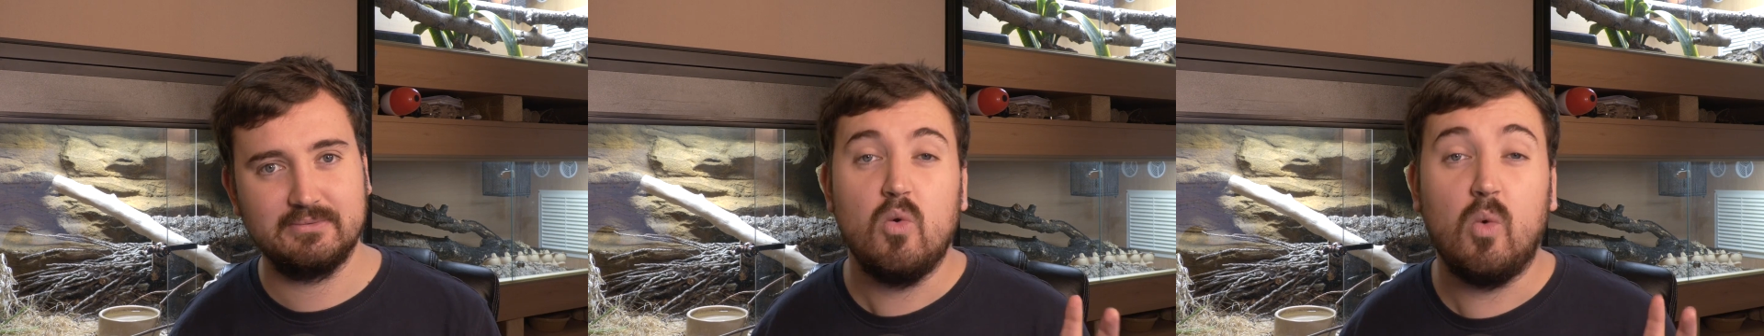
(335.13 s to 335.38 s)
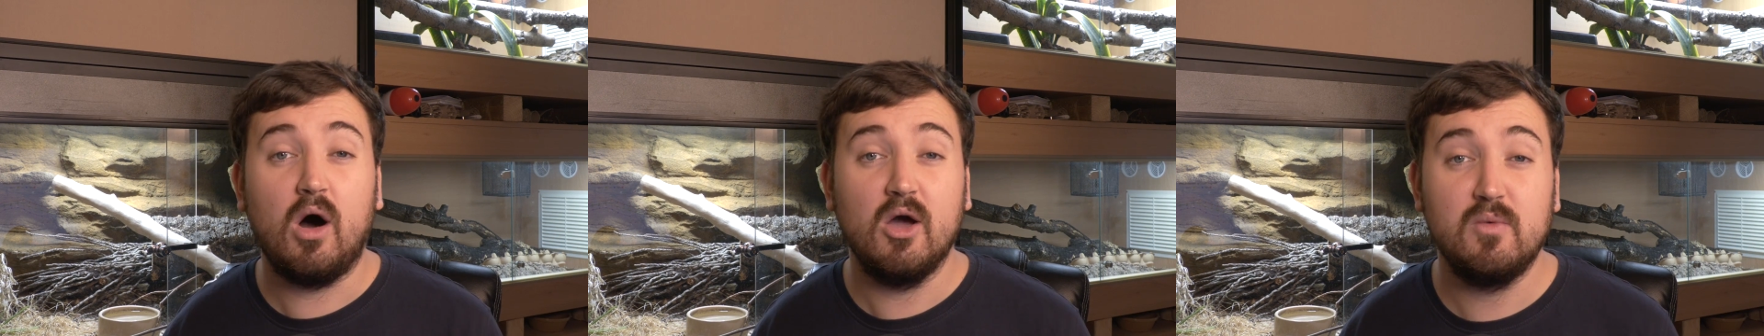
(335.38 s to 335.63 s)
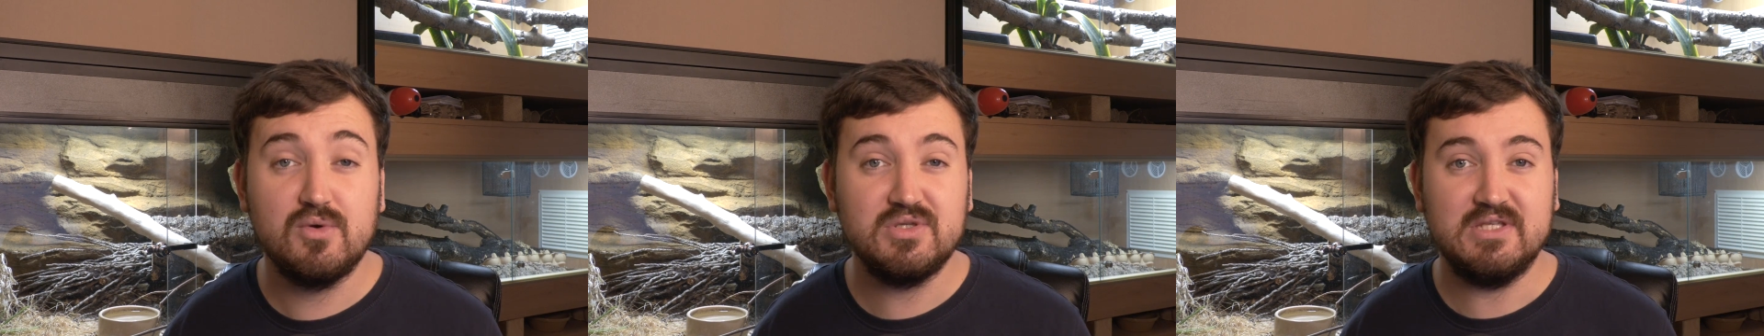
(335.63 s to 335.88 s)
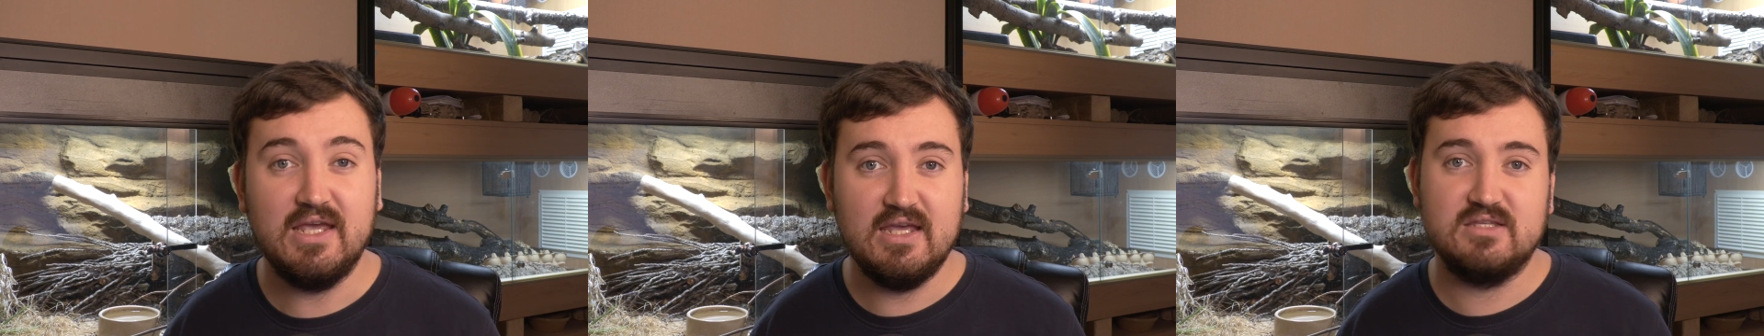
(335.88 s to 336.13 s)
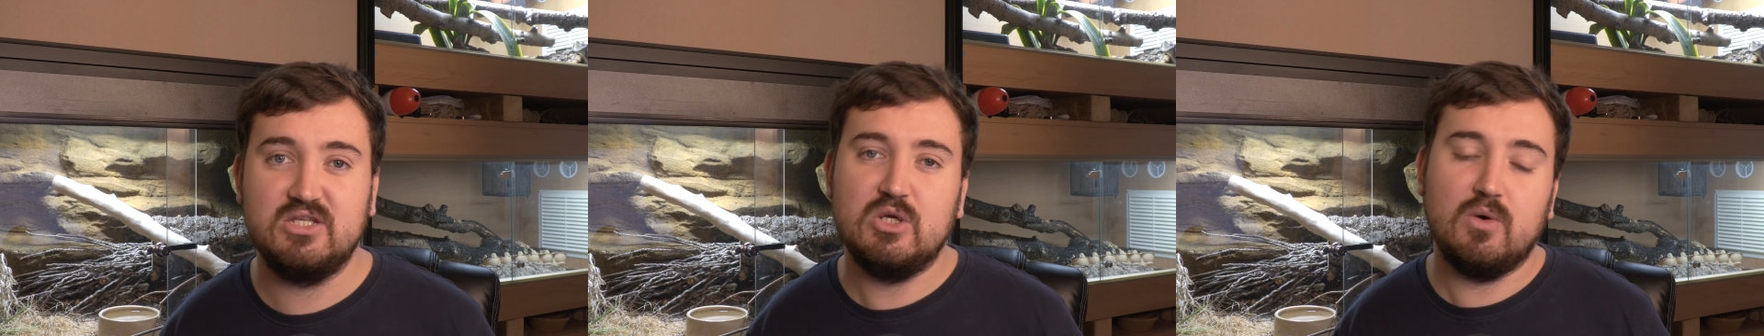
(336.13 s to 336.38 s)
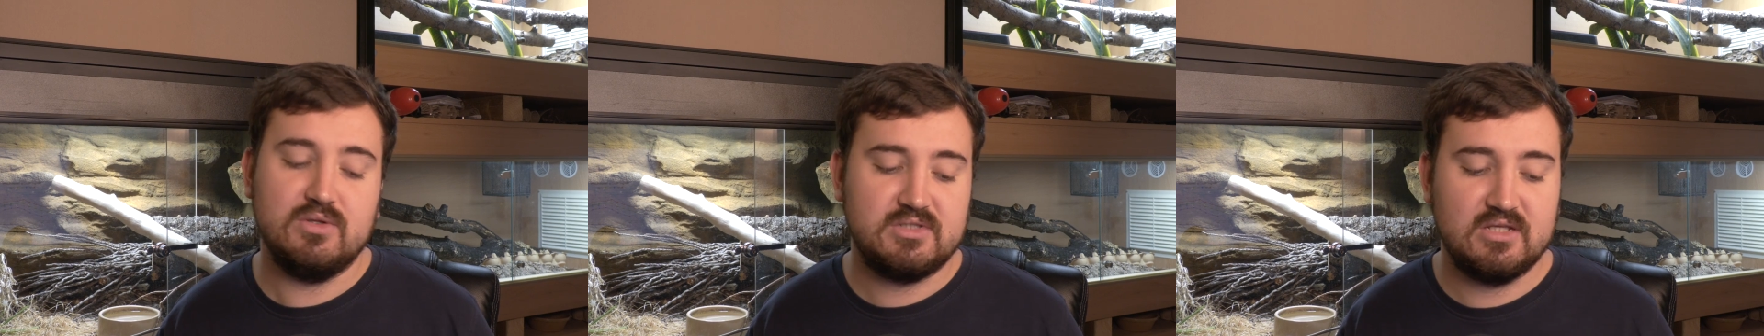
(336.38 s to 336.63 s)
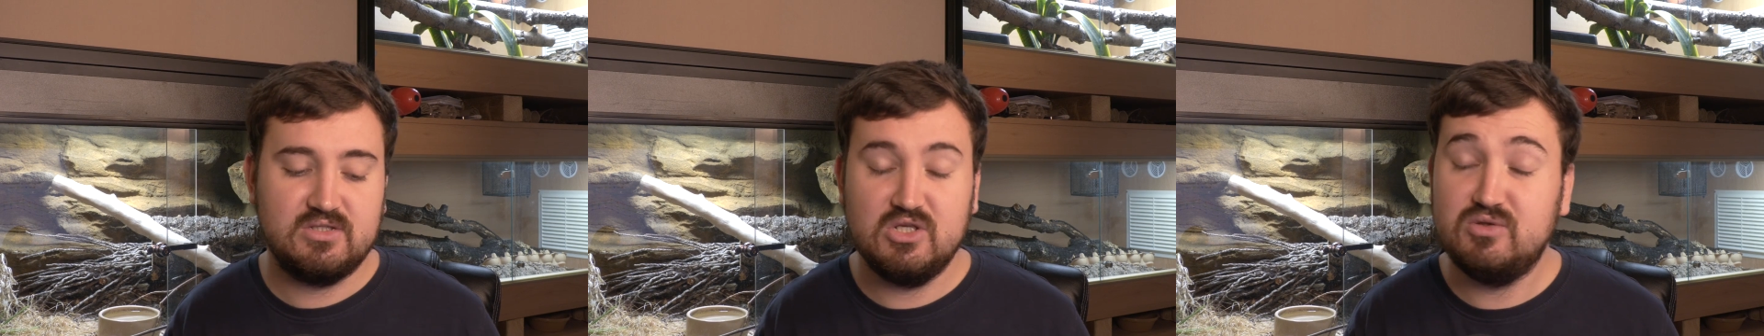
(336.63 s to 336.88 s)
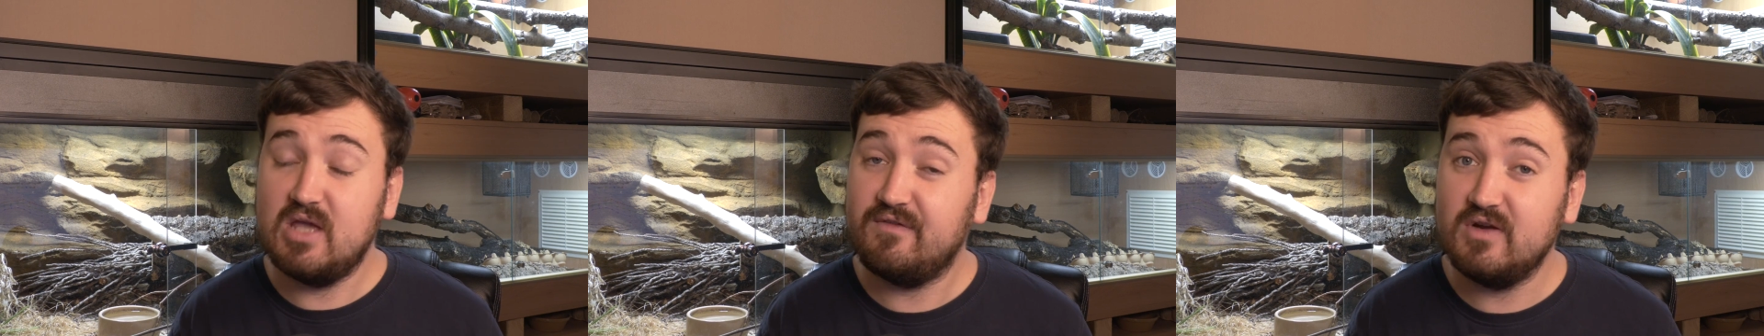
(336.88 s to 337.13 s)
What I will say is you
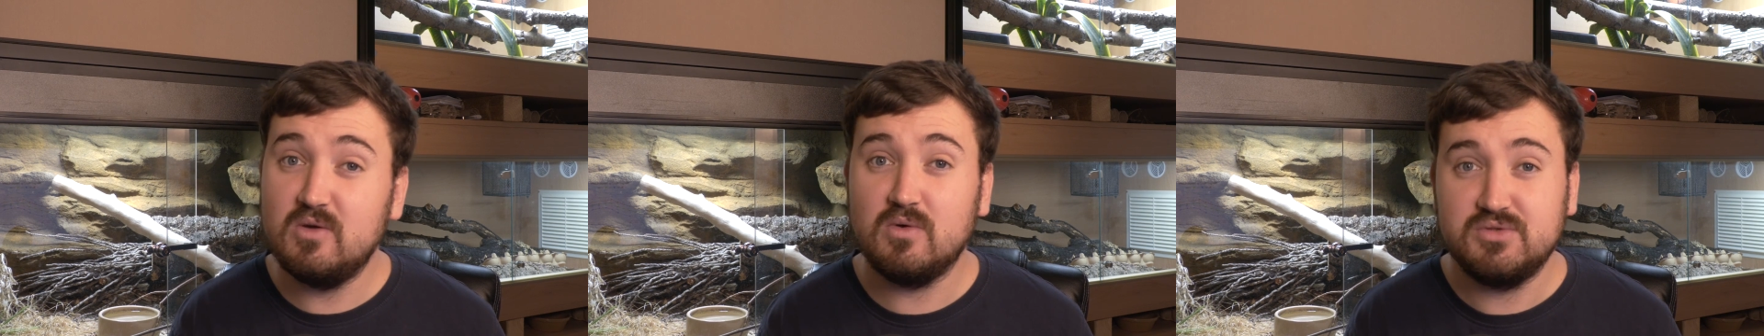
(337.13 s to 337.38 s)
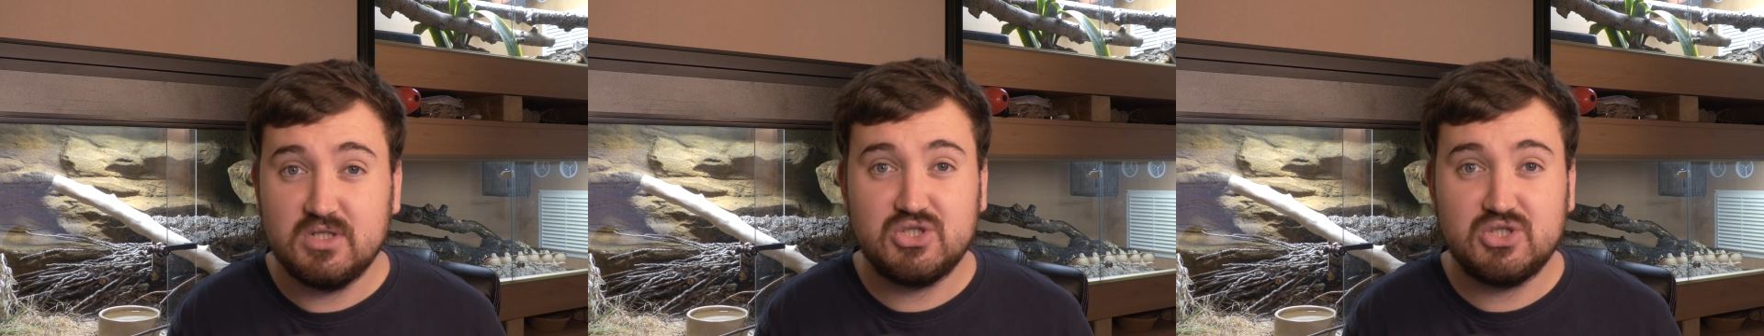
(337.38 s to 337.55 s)
definitely want